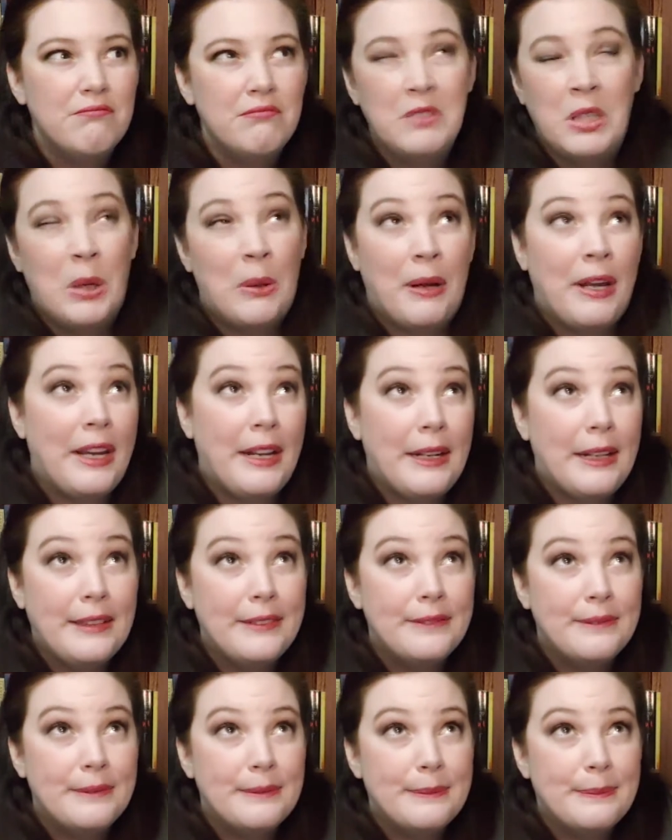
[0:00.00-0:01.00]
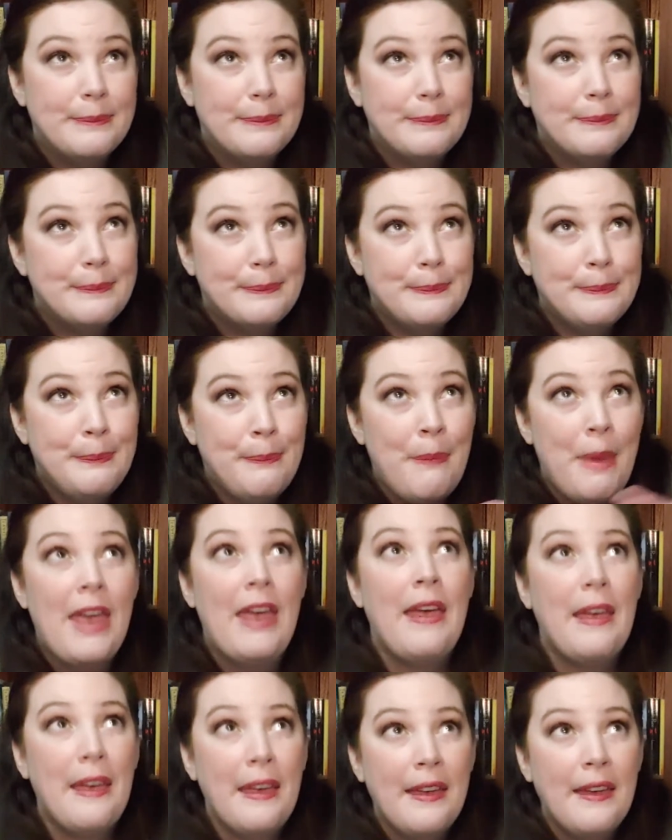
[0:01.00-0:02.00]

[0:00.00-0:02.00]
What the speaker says: Don't hate it. Meh.